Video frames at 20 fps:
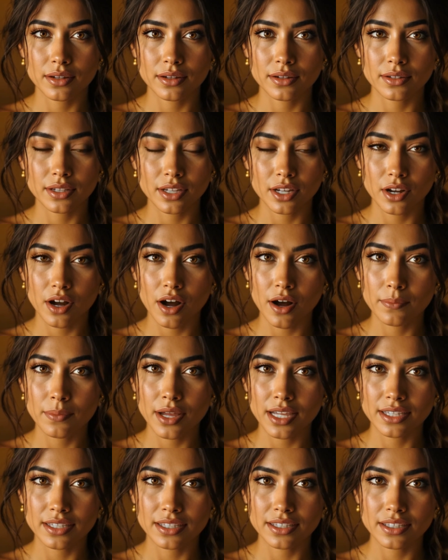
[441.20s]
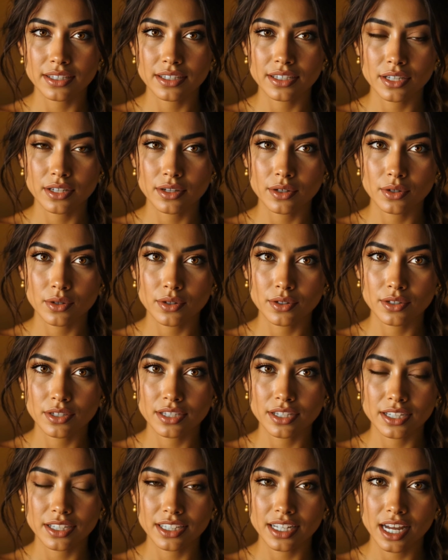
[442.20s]
The comments, the looks, the
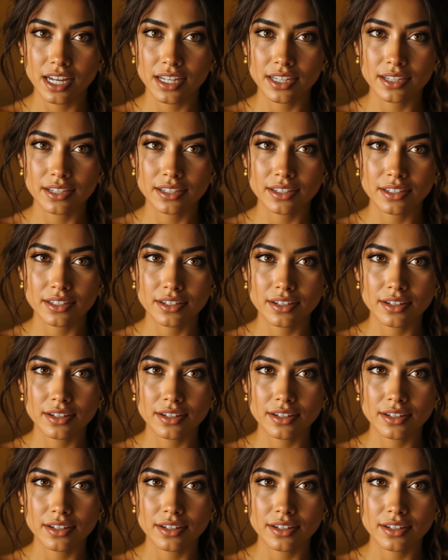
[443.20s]
silence.